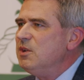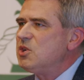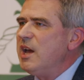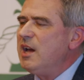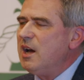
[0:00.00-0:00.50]

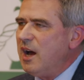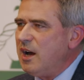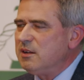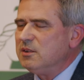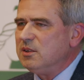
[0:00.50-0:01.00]
which
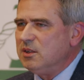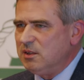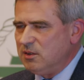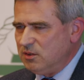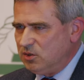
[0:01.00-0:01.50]
are
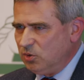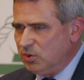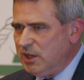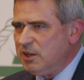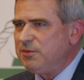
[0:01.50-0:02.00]
to
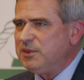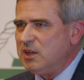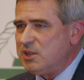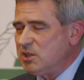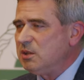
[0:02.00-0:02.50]
give the
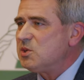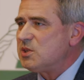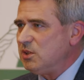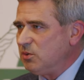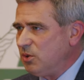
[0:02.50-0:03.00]

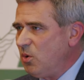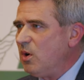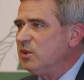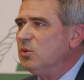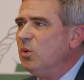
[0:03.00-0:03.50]
legitimacy to the
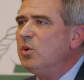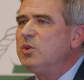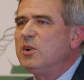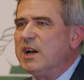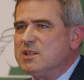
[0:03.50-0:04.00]
court, to
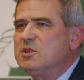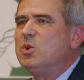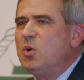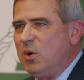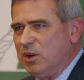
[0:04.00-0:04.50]
authorize the
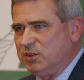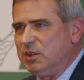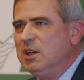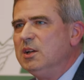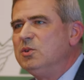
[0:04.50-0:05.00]

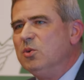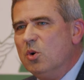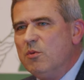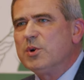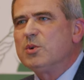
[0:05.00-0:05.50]
court to
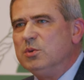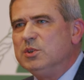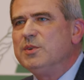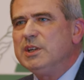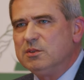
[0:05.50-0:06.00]
overrule
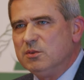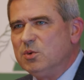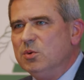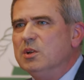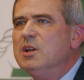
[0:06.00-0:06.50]
the written
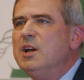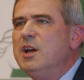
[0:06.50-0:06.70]
rule